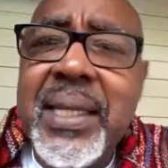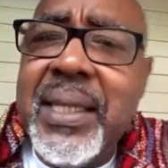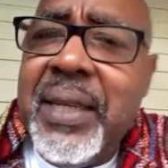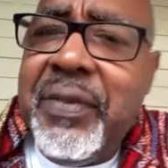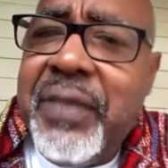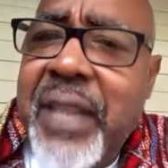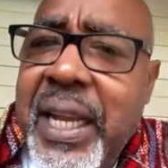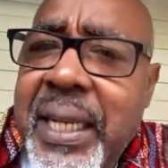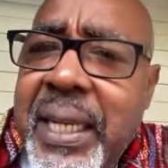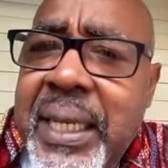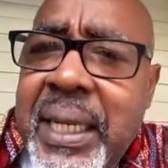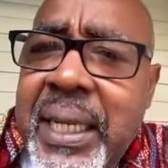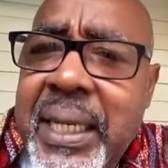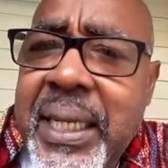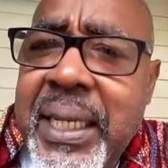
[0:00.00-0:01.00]
if they
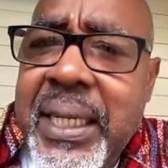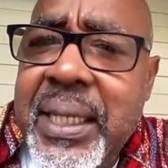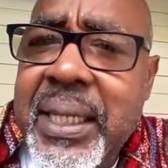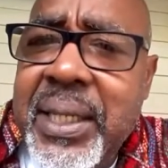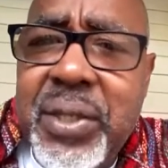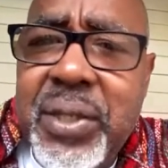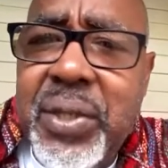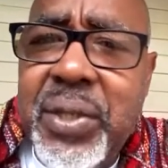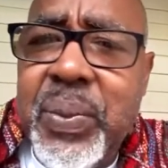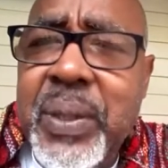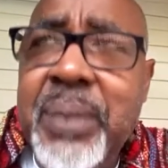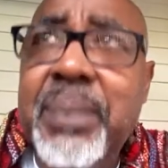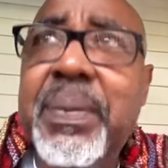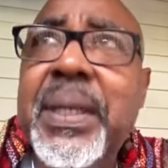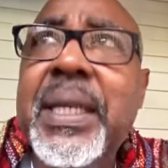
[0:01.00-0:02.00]
didn't exist, you wouldn't
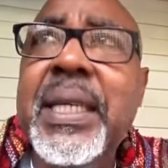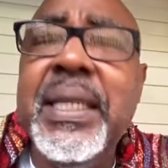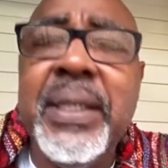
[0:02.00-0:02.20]
be here.